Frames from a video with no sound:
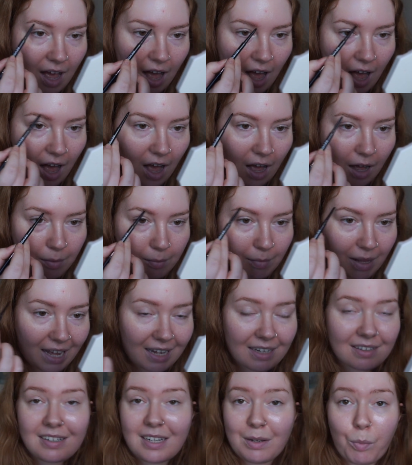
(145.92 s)

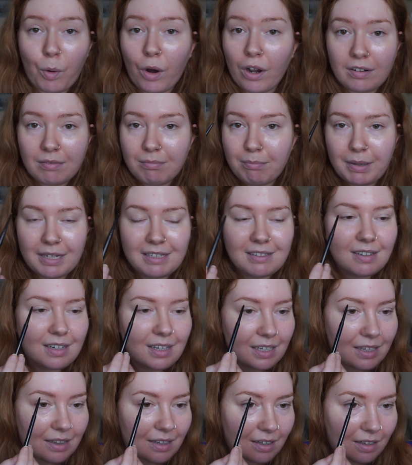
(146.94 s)
And he won,
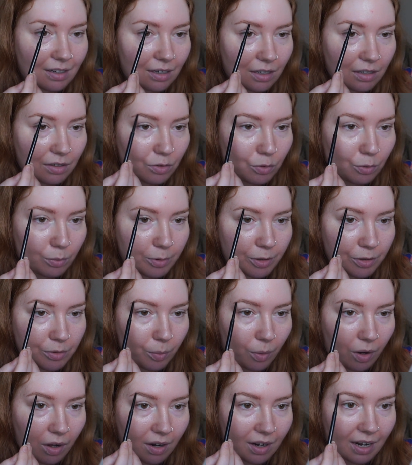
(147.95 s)
basically. The Normans
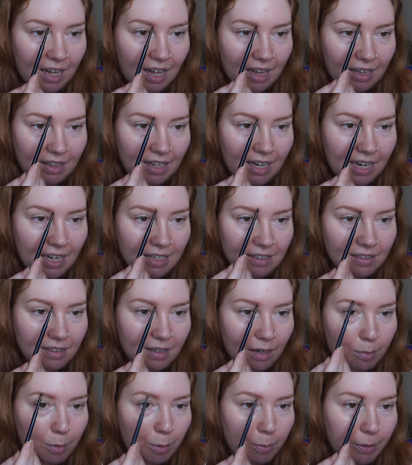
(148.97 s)
won, and they ended
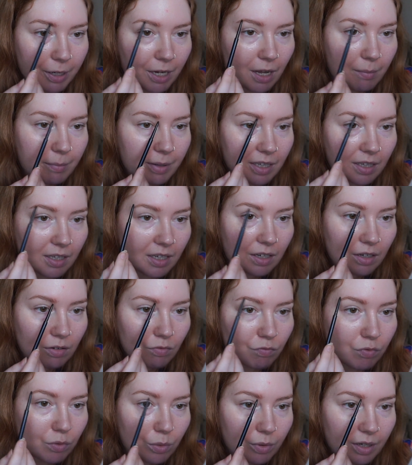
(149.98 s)
up becoming the
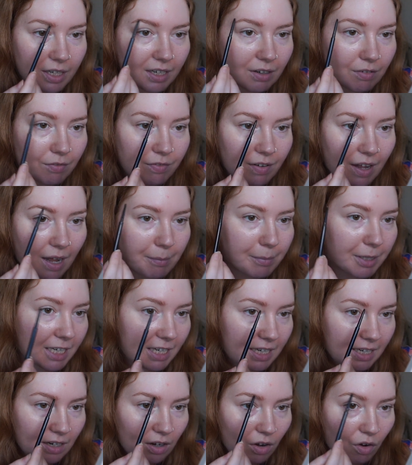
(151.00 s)
ruling
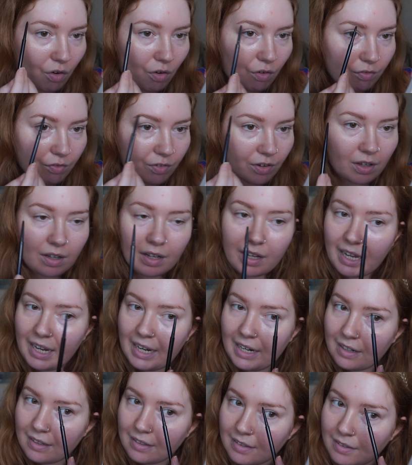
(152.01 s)
family of
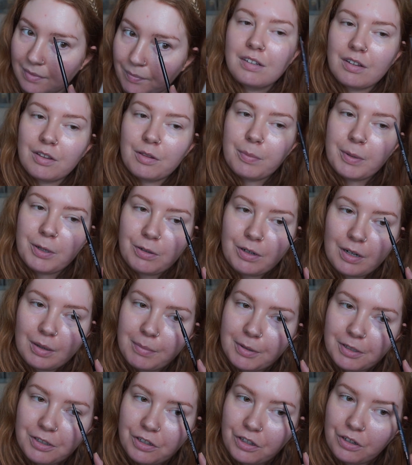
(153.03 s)
England. So the
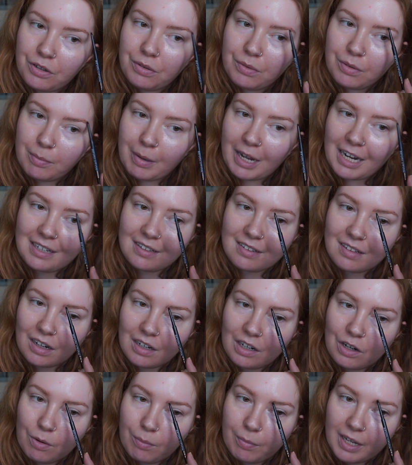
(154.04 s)
build-up to the battle is kind
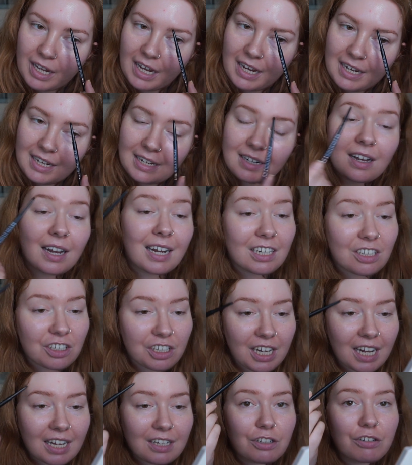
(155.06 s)
of complicated. I
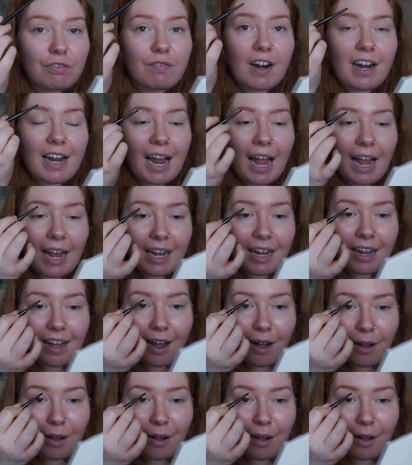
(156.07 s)
actually had to write a